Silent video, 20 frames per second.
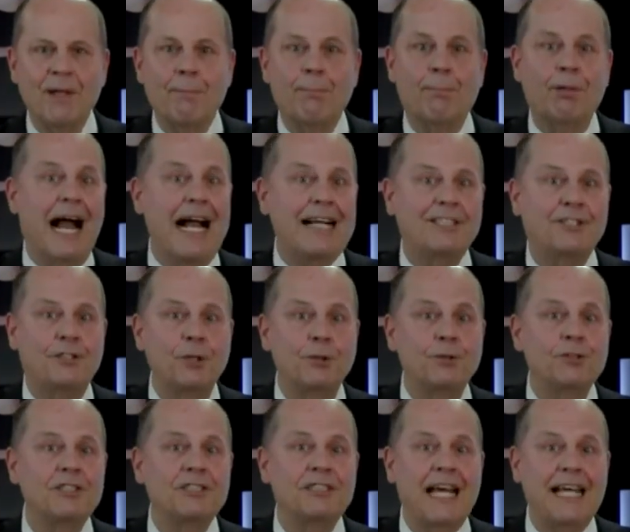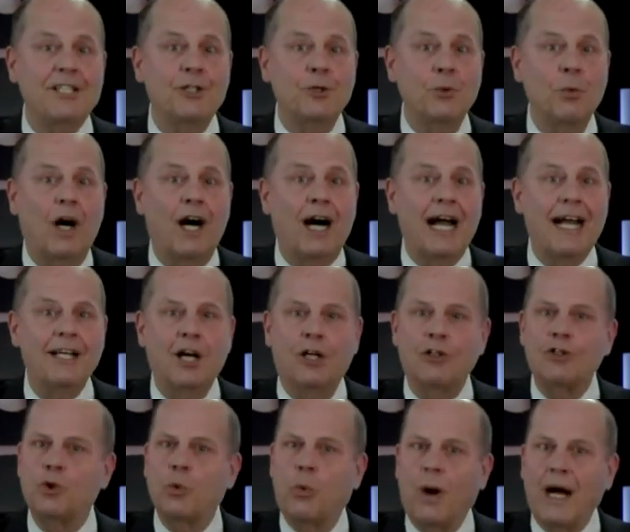Black students nationwide
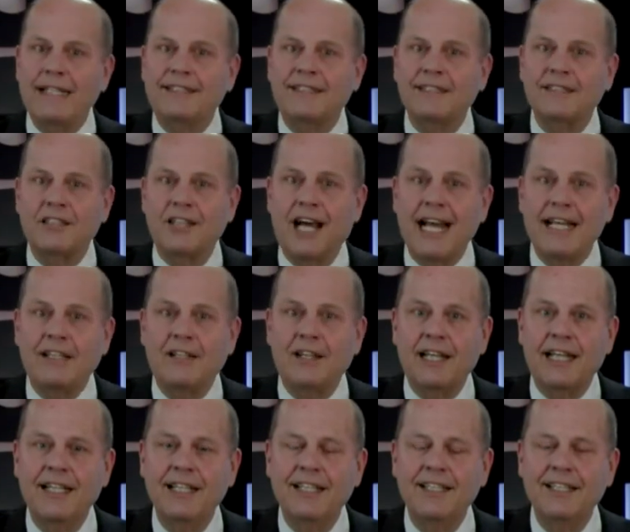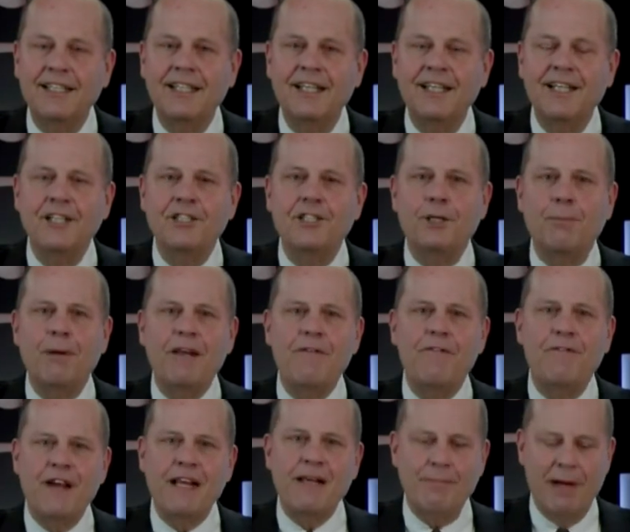are twice as likely to be
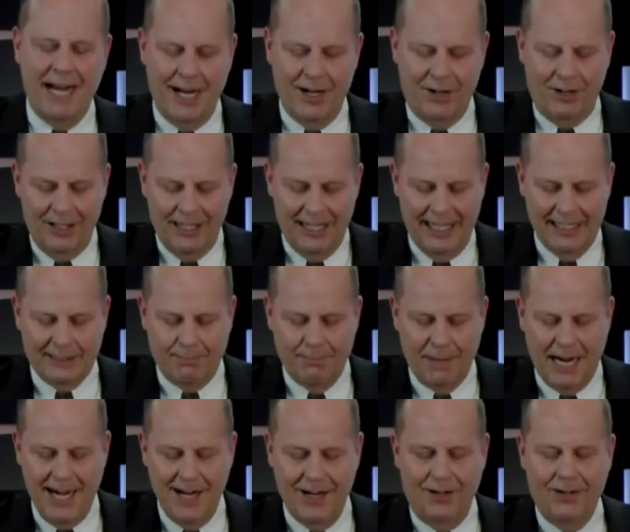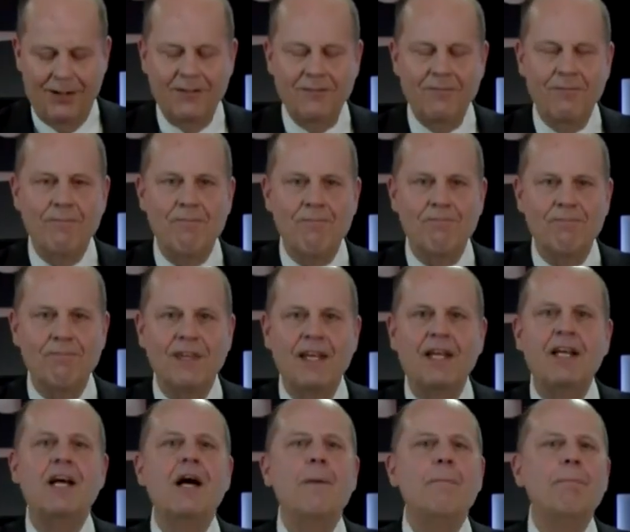female as male.
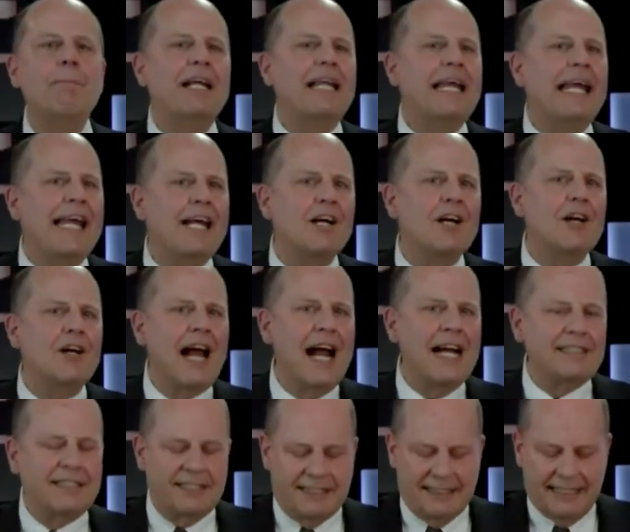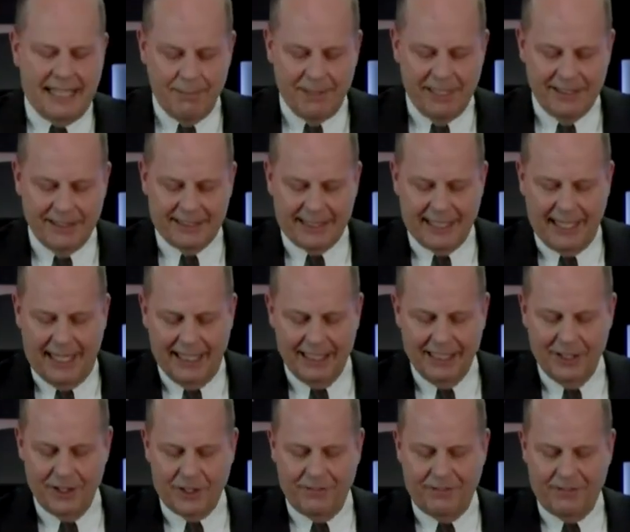But here at Simmons
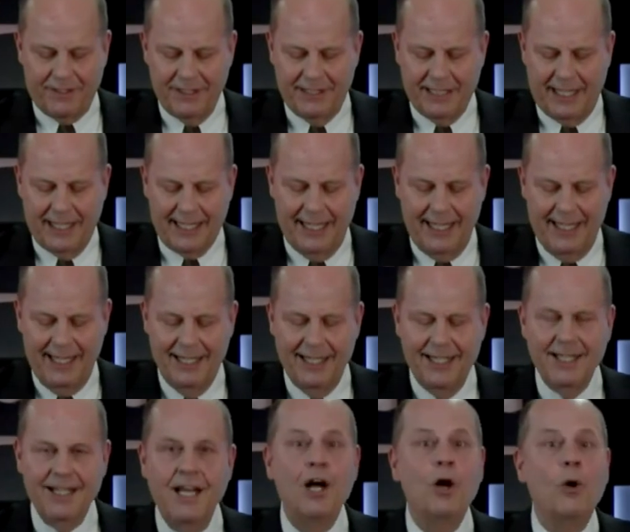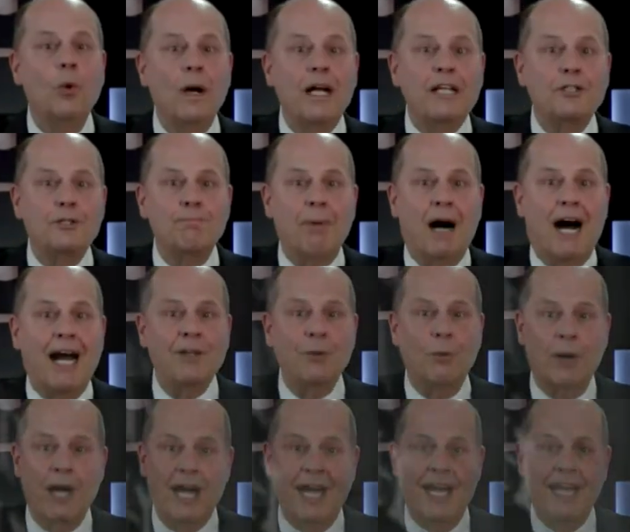College of Kentucky, which, by the
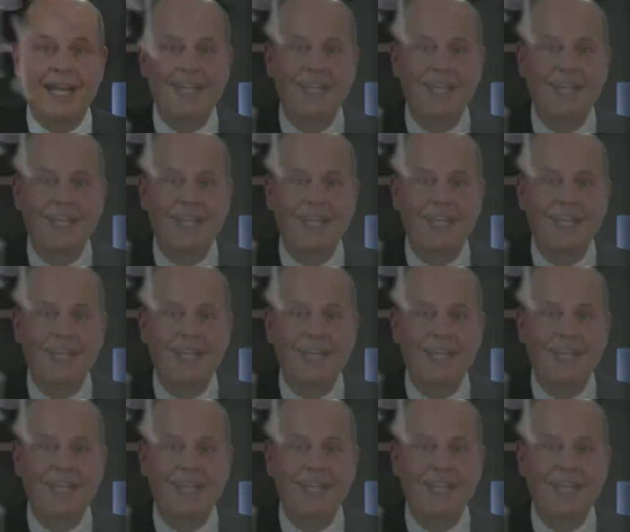way,